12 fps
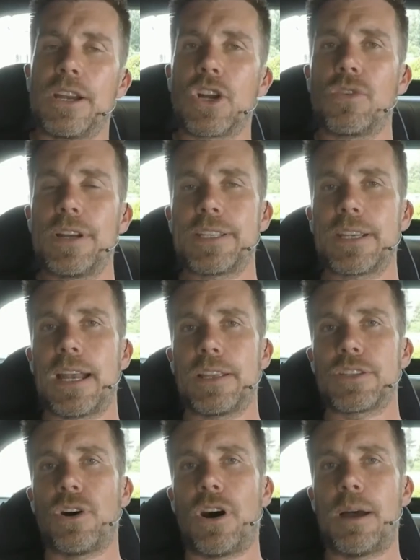increasing our
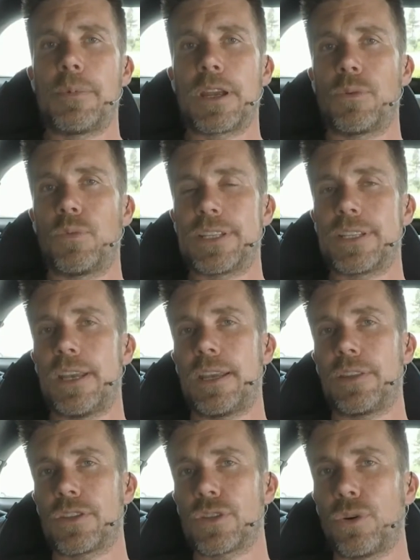timing and we're
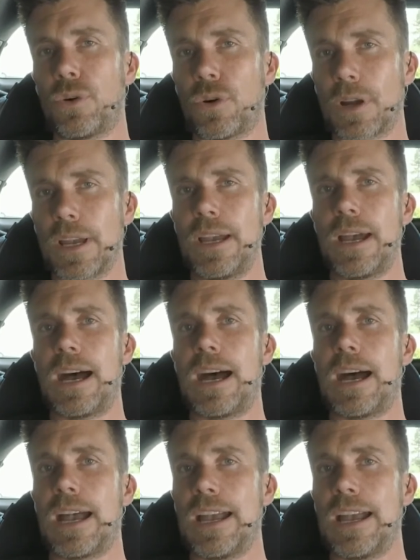seeing the torque uh,